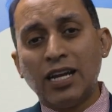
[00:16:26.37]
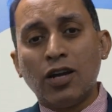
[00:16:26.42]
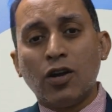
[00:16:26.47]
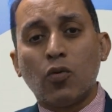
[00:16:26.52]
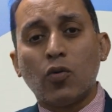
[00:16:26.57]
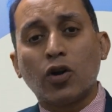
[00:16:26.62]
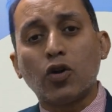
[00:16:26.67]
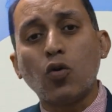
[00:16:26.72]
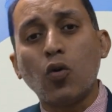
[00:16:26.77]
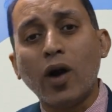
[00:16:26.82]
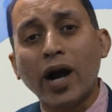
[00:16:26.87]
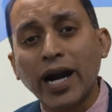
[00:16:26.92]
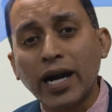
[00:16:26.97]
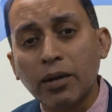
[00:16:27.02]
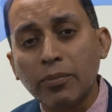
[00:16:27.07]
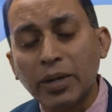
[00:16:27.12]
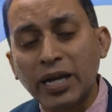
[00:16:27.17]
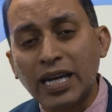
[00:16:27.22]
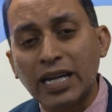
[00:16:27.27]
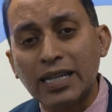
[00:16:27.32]

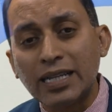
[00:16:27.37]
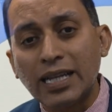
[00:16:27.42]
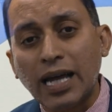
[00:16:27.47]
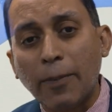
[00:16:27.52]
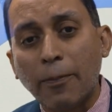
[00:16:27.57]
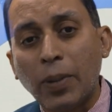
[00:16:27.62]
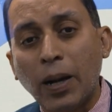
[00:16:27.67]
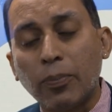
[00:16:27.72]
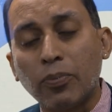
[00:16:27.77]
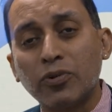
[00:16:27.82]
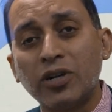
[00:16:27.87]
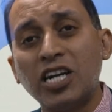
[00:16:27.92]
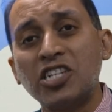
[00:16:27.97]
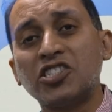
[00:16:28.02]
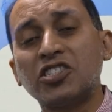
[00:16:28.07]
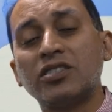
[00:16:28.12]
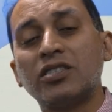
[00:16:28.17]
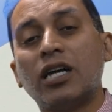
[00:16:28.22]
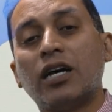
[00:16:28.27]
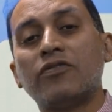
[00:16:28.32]
requirement, that
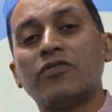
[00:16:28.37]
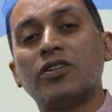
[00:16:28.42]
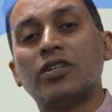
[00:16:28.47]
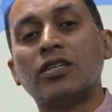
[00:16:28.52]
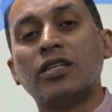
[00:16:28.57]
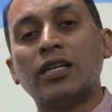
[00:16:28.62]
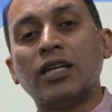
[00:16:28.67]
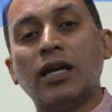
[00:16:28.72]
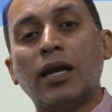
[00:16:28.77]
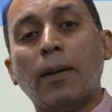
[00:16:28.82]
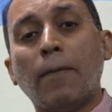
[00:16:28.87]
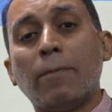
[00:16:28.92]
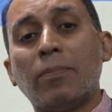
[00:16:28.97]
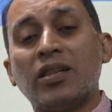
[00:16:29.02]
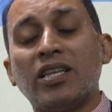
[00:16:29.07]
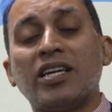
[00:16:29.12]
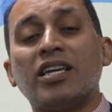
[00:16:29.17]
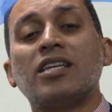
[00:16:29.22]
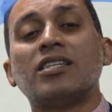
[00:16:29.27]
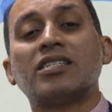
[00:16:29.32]
preparation level,
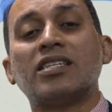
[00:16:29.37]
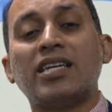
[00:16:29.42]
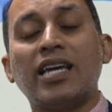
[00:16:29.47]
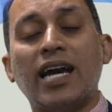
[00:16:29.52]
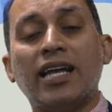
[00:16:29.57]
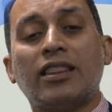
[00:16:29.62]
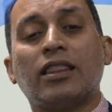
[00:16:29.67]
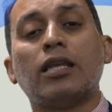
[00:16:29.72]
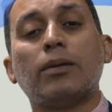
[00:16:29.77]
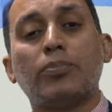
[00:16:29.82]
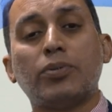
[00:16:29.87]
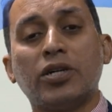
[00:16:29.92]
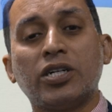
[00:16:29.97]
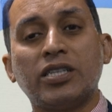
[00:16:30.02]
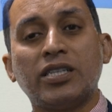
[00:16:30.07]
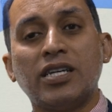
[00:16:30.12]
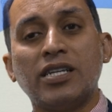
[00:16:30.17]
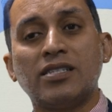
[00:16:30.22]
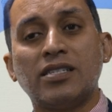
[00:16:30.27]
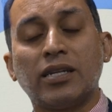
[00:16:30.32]
please get the book
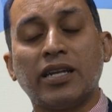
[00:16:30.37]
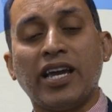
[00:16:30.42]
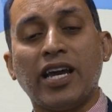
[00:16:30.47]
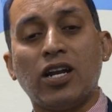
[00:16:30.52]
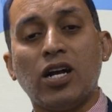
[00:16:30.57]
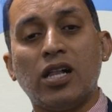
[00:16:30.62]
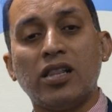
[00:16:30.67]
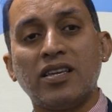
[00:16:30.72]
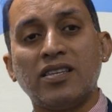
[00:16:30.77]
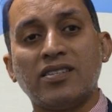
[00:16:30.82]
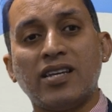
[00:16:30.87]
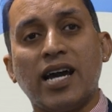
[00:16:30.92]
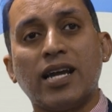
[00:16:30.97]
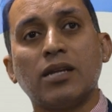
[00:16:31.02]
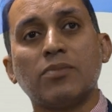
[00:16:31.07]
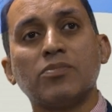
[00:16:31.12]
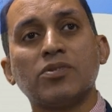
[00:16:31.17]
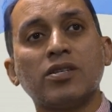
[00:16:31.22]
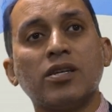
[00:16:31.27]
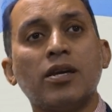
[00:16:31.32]
list and get all these
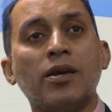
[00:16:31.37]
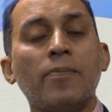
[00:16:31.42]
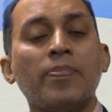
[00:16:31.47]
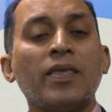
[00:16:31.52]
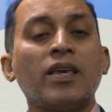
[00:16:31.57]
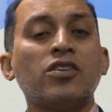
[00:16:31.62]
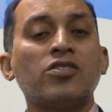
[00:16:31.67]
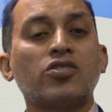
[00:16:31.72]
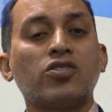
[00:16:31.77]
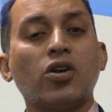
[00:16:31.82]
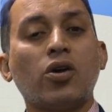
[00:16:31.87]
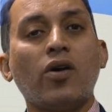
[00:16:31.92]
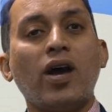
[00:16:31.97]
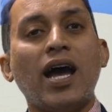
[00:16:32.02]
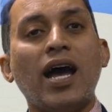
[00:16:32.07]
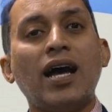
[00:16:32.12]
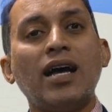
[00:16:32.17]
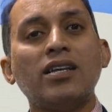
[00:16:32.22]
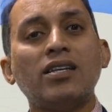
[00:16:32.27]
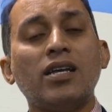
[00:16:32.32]
items. So
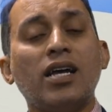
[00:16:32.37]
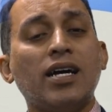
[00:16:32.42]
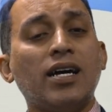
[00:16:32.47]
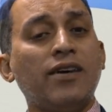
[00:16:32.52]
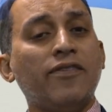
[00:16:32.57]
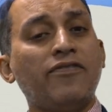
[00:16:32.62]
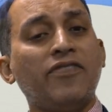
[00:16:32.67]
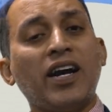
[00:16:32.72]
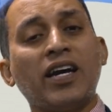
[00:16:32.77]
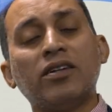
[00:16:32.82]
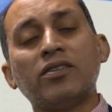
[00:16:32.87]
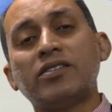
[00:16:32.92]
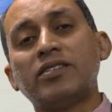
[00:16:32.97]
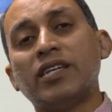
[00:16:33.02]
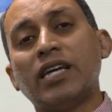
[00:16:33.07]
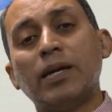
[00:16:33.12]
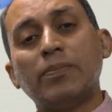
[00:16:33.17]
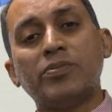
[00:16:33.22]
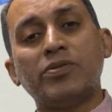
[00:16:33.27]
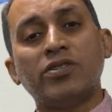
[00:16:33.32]
as final
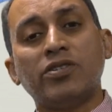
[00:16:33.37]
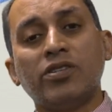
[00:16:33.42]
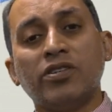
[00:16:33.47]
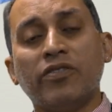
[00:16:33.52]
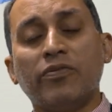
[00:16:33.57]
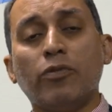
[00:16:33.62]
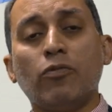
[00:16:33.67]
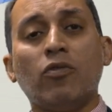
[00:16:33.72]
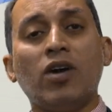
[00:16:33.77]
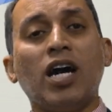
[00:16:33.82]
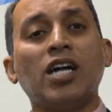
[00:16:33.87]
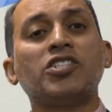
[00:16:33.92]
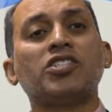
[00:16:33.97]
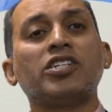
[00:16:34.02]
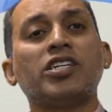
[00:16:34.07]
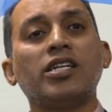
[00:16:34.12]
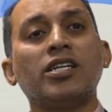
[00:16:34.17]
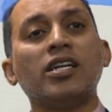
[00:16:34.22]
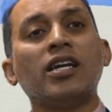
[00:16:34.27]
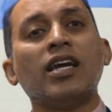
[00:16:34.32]
tips, you've been
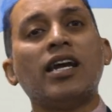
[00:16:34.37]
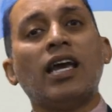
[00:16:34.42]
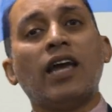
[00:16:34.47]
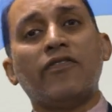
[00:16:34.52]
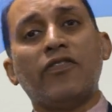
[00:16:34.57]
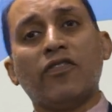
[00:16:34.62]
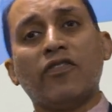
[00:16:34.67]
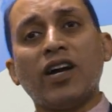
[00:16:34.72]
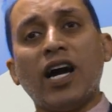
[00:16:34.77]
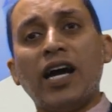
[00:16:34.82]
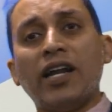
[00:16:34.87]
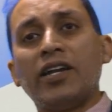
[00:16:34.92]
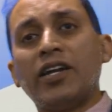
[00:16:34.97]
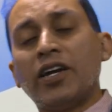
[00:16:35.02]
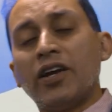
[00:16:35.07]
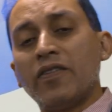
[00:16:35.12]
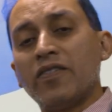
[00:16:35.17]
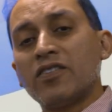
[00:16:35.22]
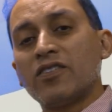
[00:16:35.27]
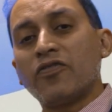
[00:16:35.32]
watching. If you've gotten
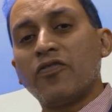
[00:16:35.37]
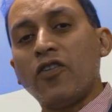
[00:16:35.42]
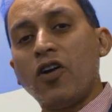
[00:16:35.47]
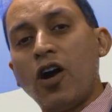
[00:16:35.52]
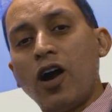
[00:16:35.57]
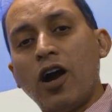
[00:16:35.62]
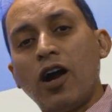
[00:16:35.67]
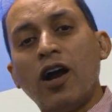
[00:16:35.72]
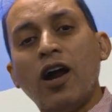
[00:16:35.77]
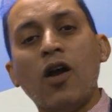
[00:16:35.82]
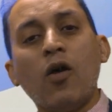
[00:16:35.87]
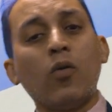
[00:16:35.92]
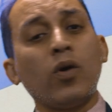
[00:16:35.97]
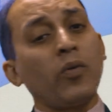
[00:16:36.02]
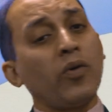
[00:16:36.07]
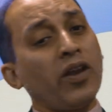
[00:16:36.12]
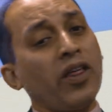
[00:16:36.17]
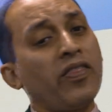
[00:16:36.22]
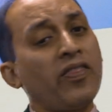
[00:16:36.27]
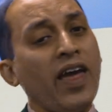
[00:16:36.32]
here this far, we
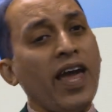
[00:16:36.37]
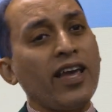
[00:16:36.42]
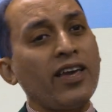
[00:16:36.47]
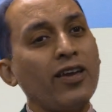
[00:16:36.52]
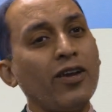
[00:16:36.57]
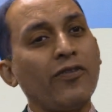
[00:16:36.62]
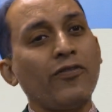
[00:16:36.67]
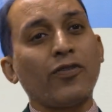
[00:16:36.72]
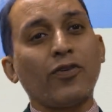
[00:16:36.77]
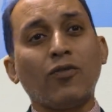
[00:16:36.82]
want to thank you for